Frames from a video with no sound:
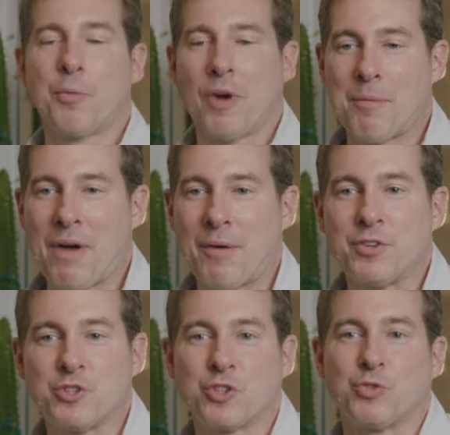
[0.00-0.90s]
only problem, Bob,
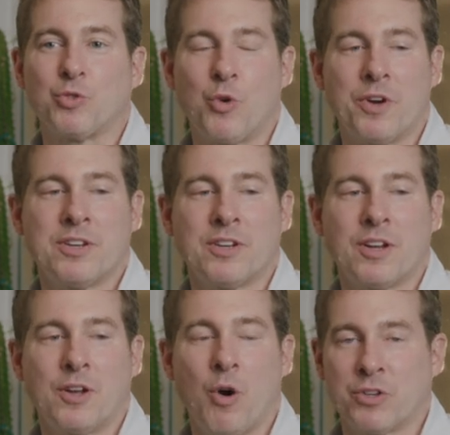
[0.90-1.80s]
you just
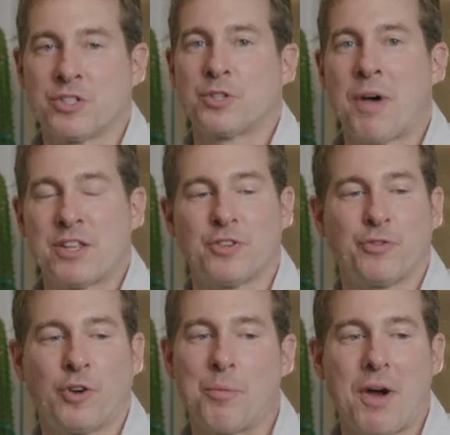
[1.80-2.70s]
ruined gold as a
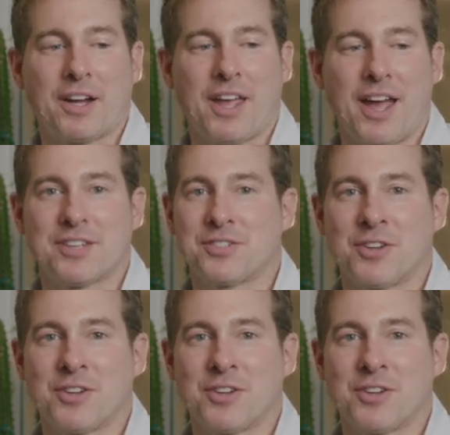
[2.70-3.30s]
sponsor for our podcast.